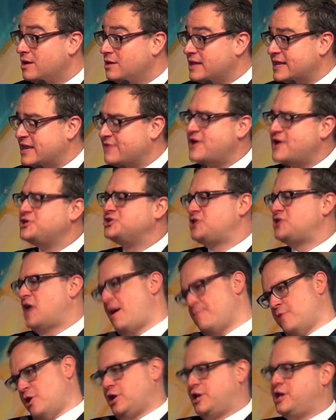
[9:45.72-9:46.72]
Like if I just say,
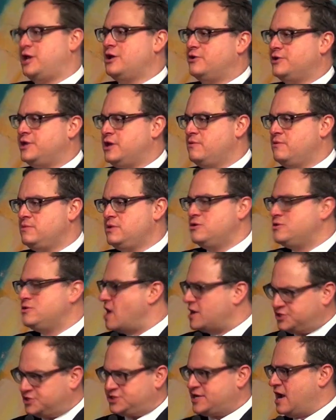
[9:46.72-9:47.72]
I'm going to kill you, you're
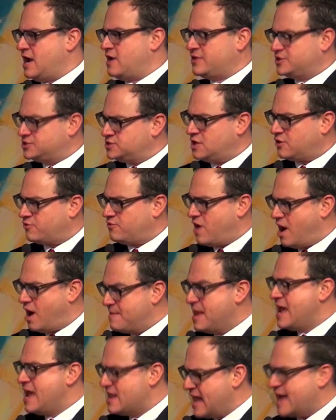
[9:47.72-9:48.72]
not scared, that's not a
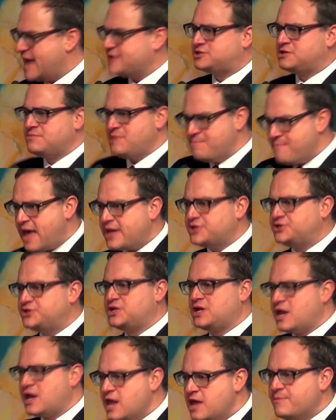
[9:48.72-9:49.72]
crime. It has to be
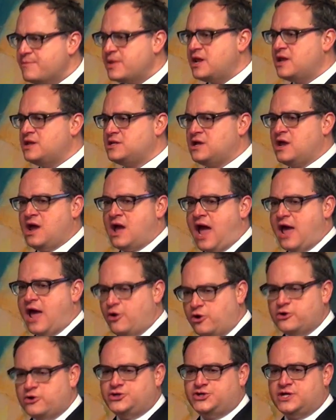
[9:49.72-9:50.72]
menacing and imminent and
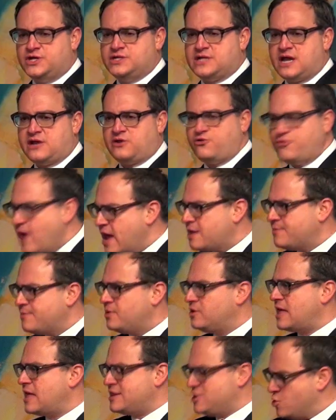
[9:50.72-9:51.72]
urgent and
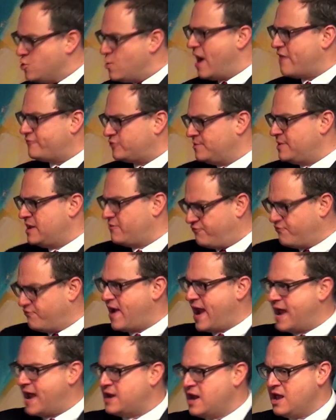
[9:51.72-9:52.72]
credible, and you have to be
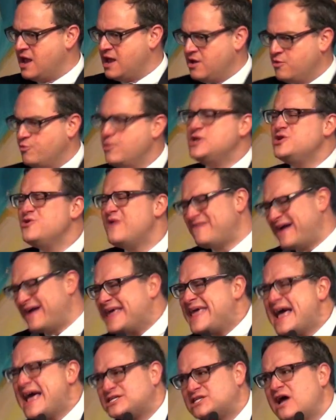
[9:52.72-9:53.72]
afraid. We do have, I
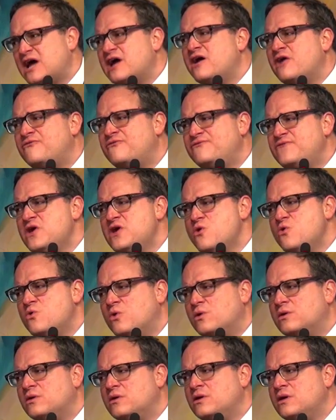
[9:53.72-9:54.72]
guess, a
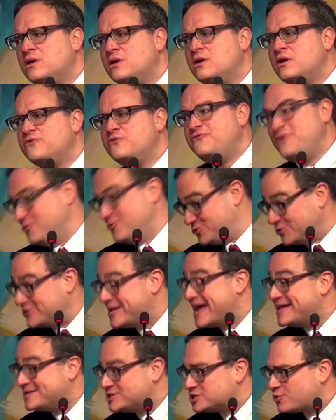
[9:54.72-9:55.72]
few future
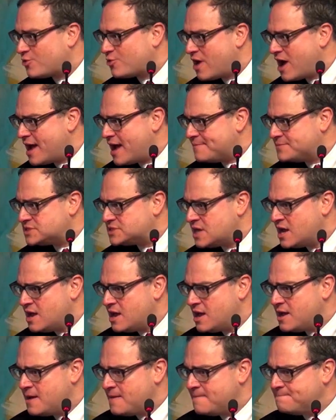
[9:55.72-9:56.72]
tense crimes.
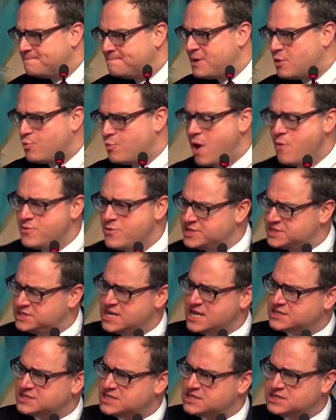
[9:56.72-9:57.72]
But what was this?